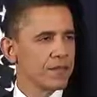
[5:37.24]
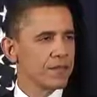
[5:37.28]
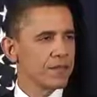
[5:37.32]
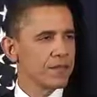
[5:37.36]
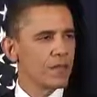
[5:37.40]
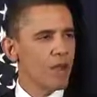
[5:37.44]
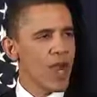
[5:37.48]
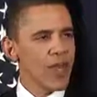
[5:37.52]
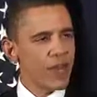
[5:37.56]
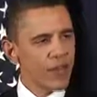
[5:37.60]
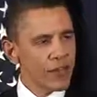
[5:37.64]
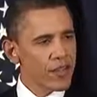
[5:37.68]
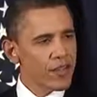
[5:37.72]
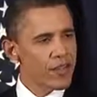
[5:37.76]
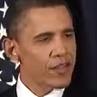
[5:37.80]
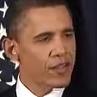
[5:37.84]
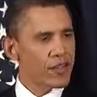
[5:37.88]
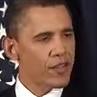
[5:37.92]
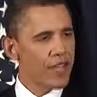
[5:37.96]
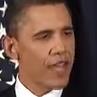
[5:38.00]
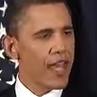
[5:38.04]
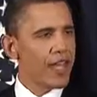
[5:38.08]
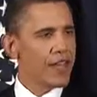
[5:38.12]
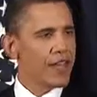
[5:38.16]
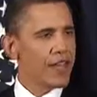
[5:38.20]
Rather than
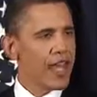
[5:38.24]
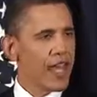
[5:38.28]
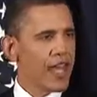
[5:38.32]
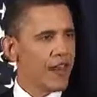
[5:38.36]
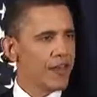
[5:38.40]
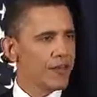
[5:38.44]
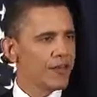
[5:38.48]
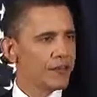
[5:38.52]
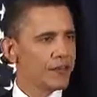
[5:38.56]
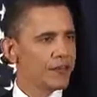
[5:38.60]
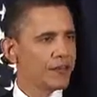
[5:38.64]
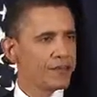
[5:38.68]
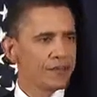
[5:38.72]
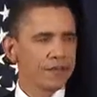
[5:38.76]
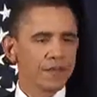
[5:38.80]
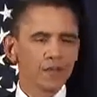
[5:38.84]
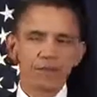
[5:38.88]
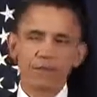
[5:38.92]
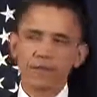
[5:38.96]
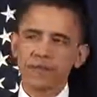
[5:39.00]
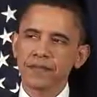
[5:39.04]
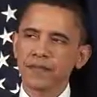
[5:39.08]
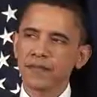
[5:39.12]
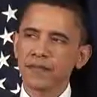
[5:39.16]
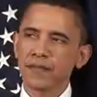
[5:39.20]
stand down,
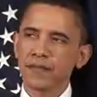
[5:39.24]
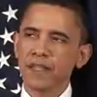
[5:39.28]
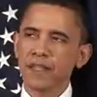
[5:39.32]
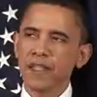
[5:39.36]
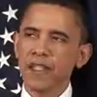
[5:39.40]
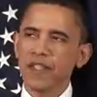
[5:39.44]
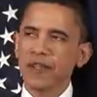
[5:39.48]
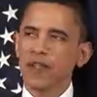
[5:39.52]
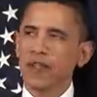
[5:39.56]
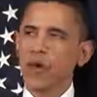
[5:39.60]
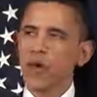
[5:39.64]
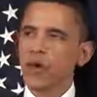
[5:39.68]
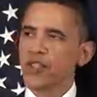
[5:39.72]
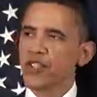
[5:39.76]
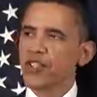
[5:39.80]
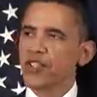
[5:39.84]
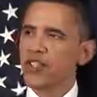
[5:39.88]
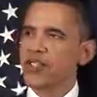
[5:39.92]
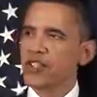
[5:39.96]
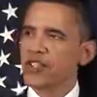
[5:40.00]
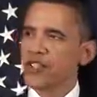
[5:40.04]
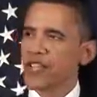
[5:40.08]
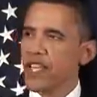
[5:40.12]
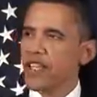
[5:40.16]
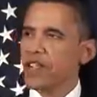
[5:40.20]
his forces
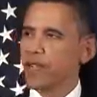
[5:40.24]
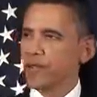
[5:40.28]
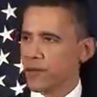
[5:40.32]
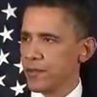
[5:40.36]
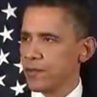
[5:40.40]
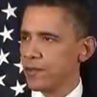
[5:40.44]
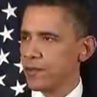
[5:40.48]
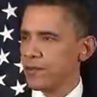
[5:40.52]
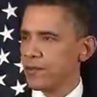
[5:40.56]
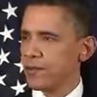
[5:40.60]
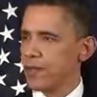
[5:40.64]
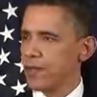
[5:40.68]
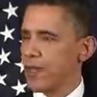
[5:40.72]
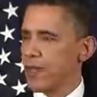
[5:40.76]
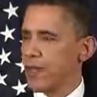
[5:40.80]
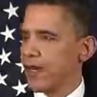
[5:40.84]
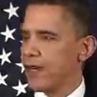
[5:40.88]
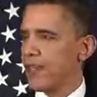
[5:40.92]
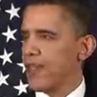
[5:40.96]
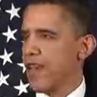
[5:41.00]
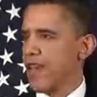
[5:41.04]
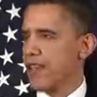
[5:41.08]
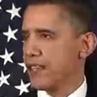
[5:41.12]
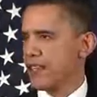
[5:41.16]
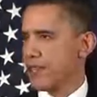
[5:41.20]
continued their
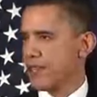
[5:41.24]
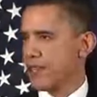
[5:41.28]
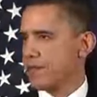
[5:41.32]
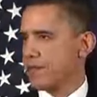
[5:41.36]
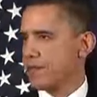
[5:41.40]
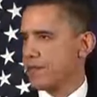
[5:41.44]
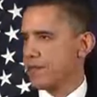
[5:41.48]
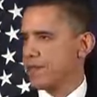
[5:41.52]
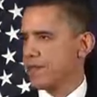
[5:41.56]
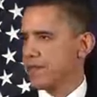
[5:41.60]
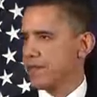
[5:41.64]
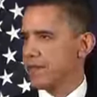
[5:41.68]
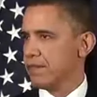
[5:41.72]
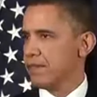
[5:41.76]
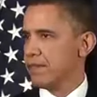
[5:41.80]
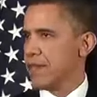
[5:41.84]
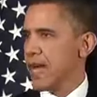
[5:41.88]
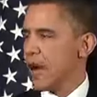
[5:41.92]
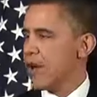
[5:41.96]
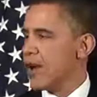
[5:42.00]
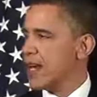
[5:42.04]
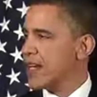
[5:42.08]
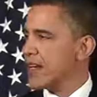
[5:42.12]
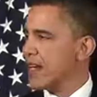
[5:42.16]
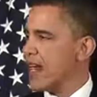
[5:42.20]
advance,
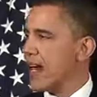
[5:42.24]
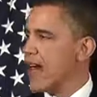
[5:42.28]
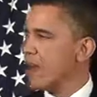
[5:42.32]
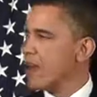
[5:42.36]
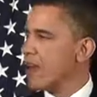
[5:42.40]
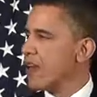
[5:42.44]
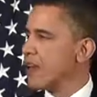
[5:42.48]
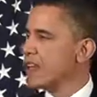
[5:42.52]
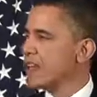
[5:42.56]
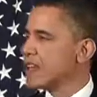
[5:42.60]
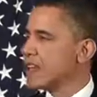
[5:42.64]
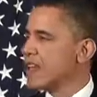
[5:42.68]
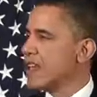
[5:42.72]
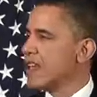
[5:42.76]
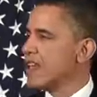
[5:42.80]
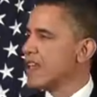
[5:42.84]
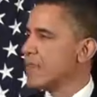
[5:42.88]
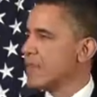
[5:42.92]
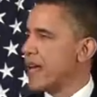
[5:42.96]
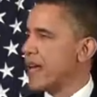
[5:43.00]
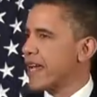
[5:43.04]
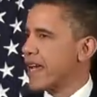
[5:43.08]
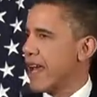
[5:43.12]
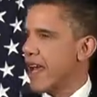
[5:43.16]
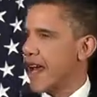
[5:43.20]
bearing down on the city of
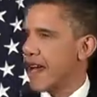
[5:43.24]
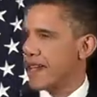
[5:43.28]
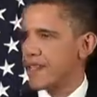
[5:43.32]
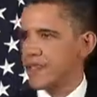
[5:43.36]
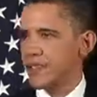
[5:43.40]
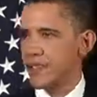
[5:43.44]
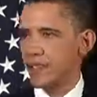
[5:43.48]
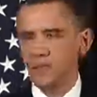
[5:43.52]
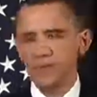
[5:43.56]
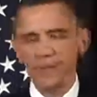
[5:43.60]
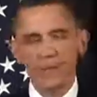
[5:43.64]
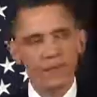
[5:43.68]
Benghazi,